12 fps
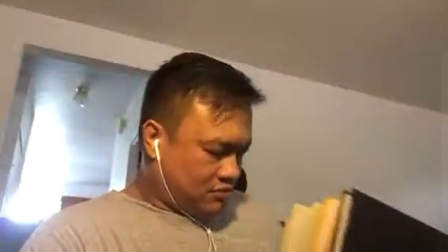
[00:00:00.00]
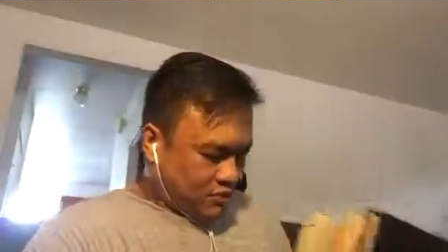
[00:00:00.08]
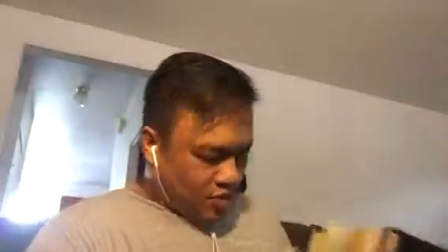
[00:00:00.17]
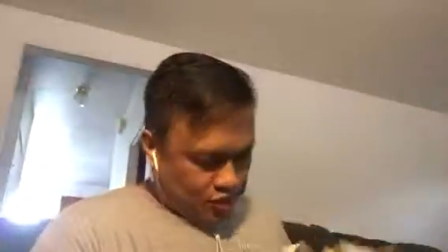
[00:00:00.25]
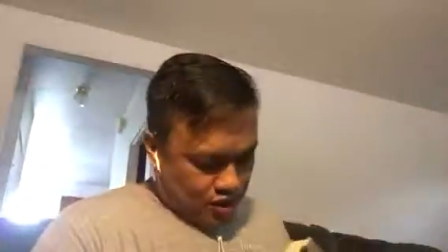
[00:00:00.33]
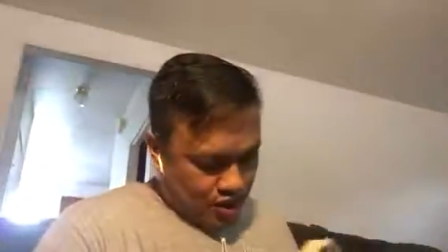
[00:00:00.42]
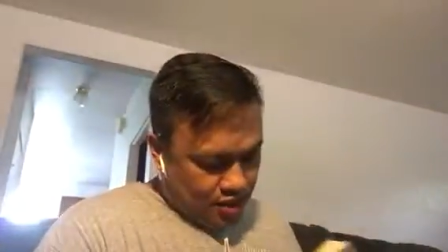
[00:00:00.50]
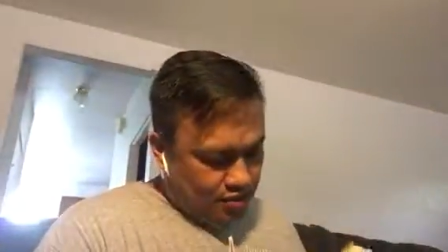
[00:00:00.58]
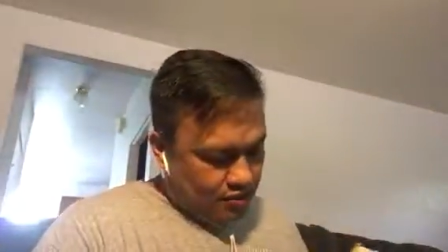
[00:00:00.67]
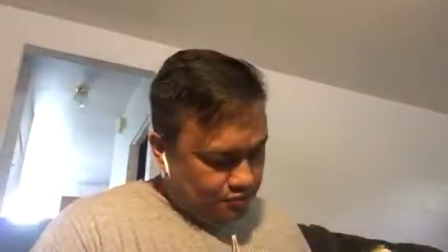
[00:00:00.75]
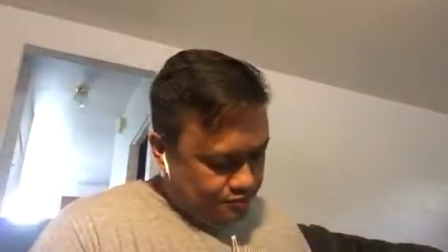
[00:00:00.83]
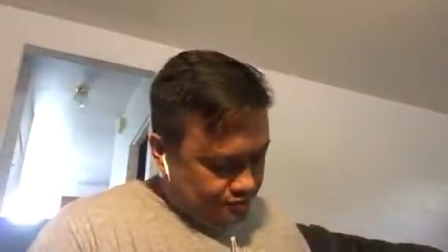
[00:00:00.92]
okay,
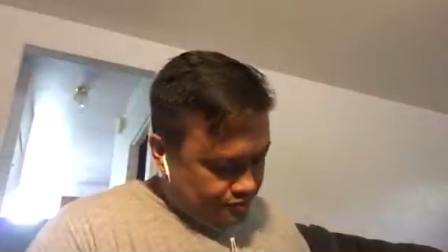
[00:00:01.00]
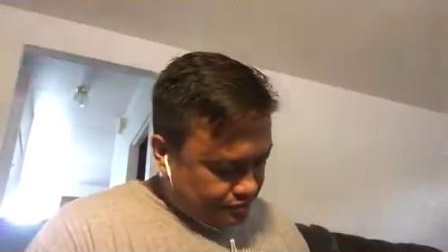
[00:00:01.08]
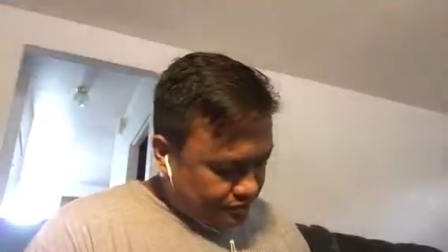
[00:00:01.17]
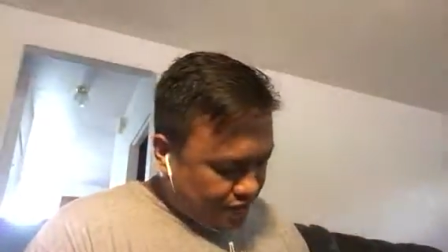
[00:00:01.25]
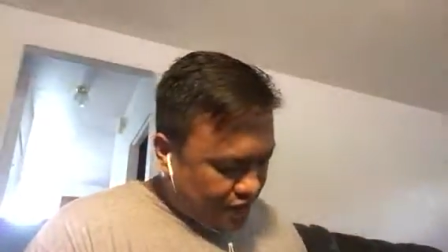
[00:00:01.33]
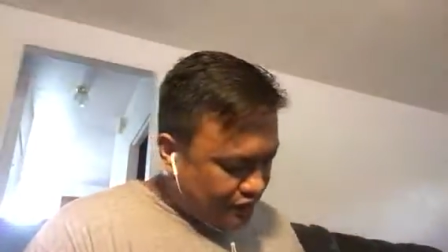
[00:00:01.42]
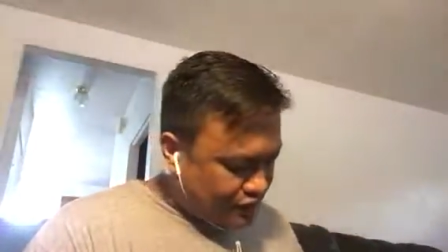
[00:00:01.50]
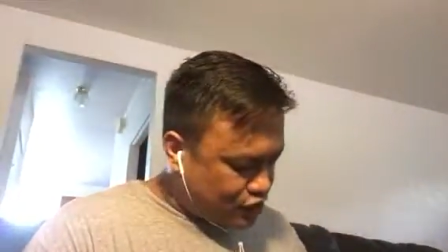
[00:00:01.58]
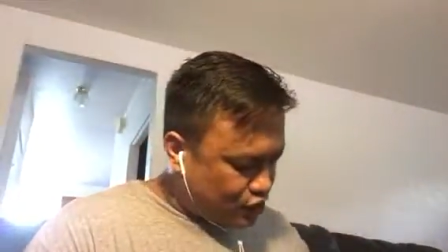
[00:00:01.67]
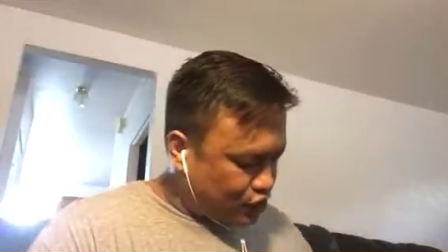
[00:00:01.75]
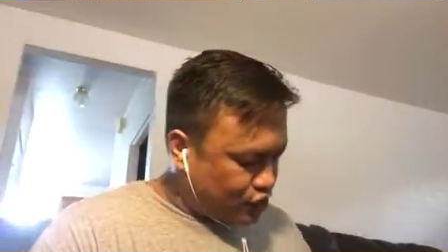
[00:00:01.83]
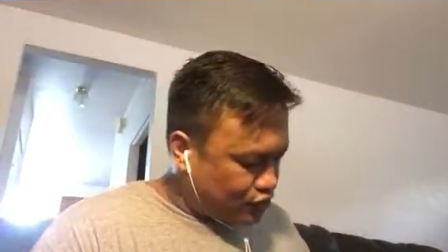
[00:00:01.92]
that I've
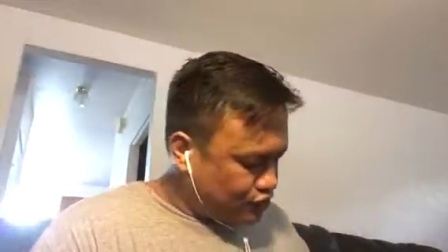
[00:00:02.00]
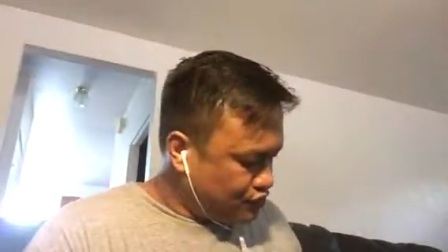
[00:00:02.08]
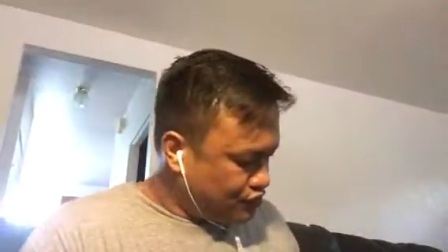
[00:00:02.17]
showed you,